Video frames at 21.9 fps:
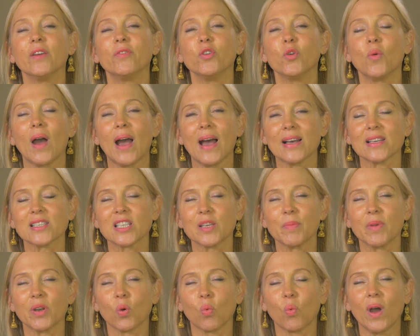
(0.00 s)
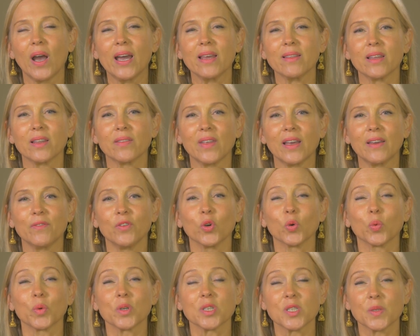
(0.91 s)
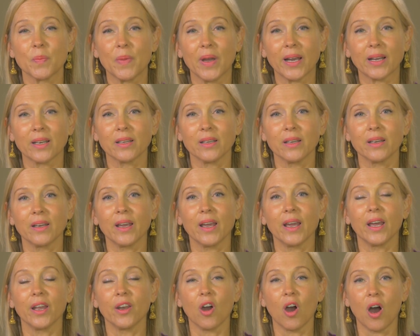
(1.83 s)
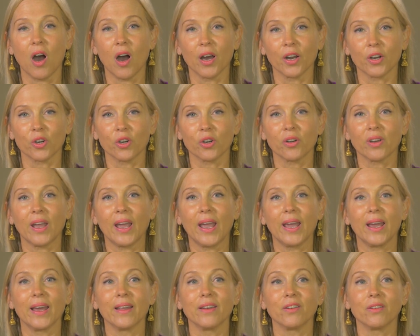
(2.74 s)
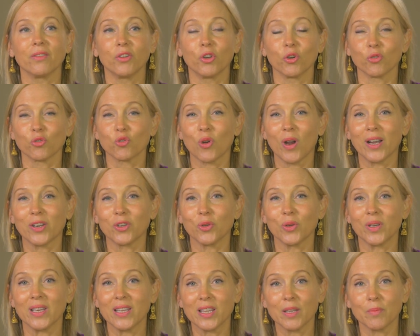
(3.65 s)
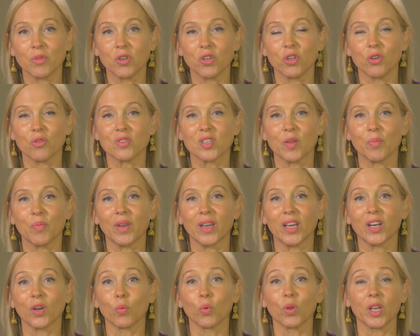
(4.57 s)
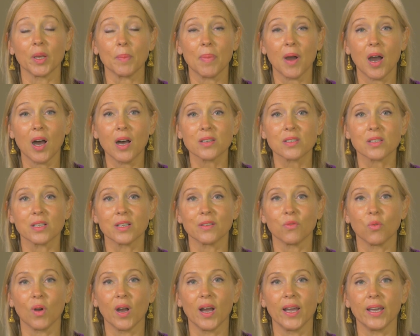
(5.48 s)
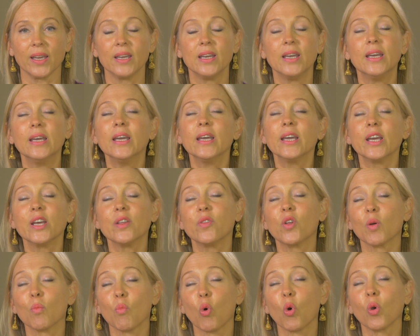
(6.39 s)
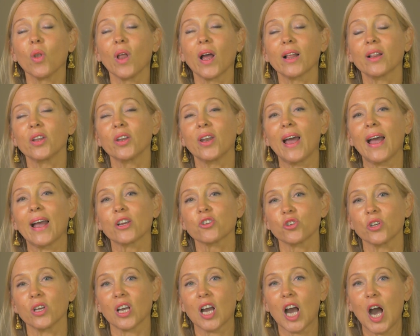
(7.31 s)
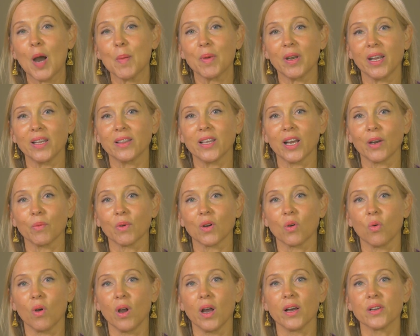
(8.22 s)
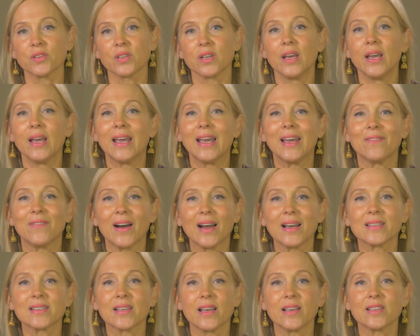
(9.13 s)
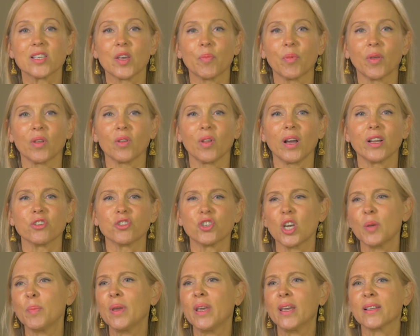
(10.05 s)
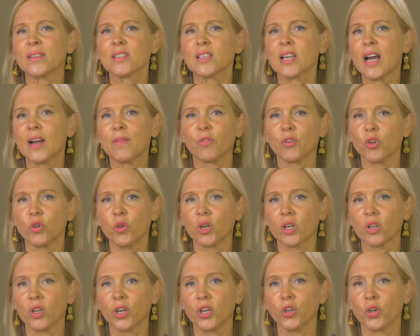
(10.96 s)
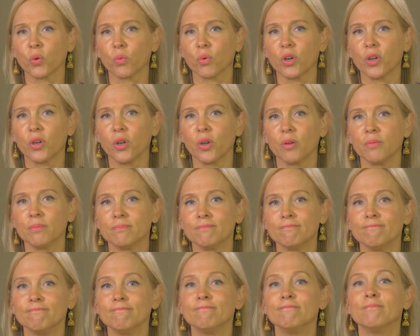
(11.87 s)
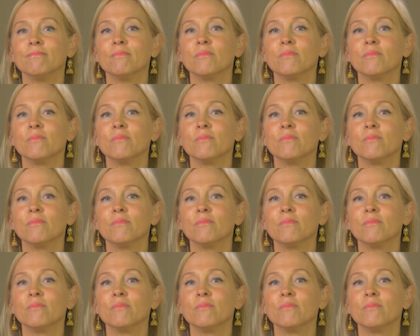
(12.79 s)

If you ask them in a way that they feel respected and honored and you're trying to get them to do something in a really positive way, they're more likely to actually accommodate that request. If I say something like, "Jimmy, it's time for you to clean your room,"